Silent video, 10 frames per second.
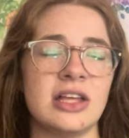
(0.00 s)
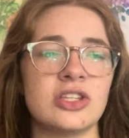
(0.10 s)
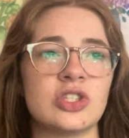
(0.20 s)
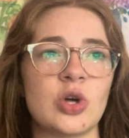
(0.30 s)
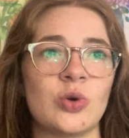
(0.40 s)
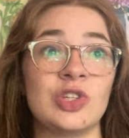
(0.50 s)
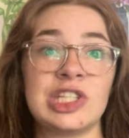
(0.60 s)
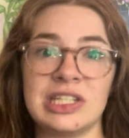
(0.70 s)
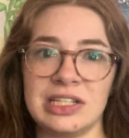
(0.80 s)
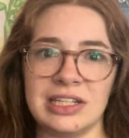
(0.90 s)
So
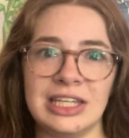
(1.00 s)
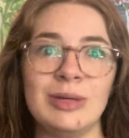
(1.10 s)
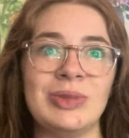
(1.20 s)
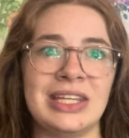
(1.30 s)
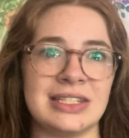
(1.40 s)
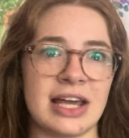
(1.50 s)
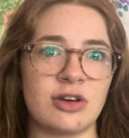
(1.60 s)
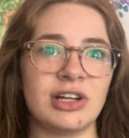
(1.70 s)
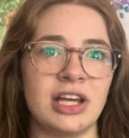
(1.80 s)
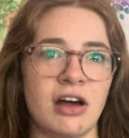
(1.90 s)
just to keep the
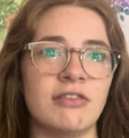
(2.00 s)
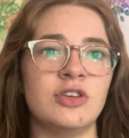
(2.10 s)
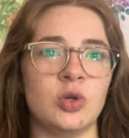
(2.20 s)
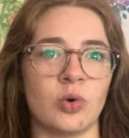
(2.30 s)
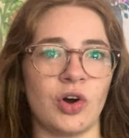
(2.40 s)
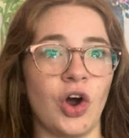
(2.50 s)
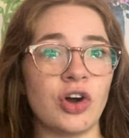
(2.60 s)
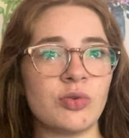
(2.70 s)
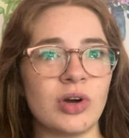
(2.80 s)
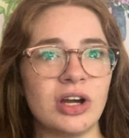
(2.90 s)
integrity of your
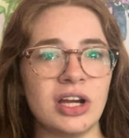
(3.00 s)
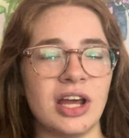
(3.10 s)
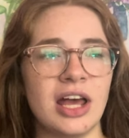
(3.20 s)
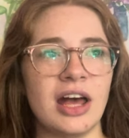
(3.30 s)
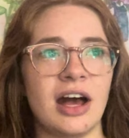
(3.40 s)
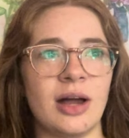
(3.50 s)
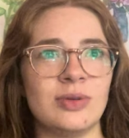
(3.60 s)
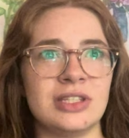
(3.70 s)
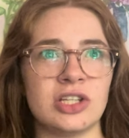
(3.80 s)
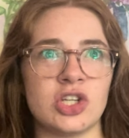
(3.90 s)
artwork, I
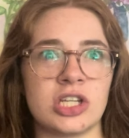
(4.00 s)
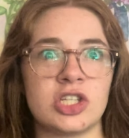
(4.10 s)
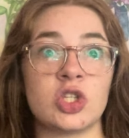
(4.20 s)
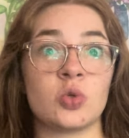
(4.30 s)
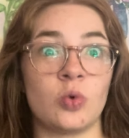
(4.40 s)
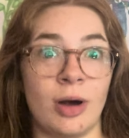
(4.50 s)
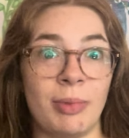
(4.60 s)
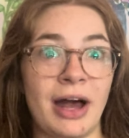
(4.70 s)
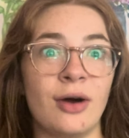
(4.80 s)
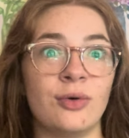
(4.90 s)
would suggest swap
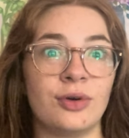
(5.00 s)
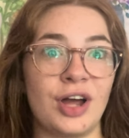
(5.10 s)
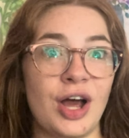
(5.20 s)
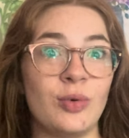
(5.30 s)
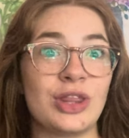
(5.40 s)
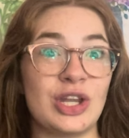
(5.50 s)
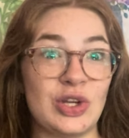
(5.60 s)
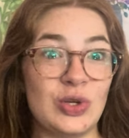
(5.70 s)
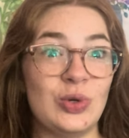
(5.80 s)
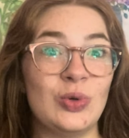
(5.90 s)
out with a
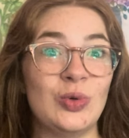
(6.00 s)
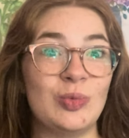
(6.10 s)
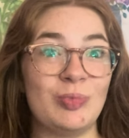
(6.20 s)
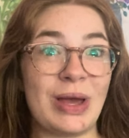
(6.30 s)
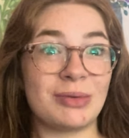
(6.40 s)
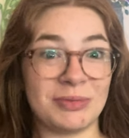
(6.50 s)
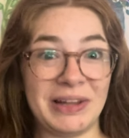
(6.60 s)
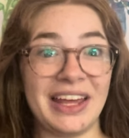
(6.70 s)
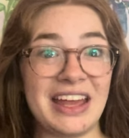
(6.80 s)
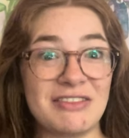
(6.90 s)
new paper
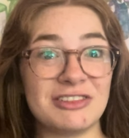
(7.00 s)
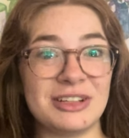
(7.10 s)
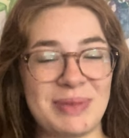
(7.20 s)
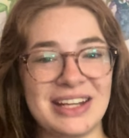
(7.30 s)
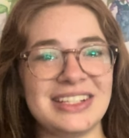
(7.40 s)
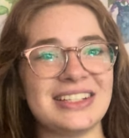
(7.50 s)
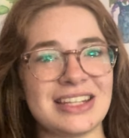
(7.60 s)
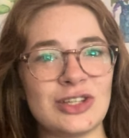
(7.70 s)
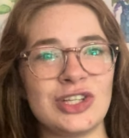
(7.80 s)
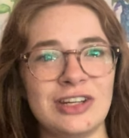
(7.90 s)
plate every painting
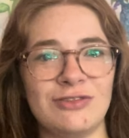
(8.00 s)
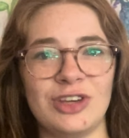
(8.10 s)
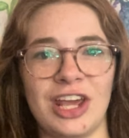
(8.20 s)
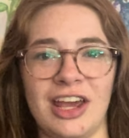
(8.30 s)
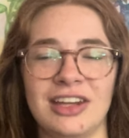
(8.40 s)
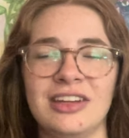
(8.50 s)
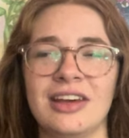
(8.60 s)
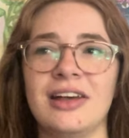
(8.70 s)
session if you can.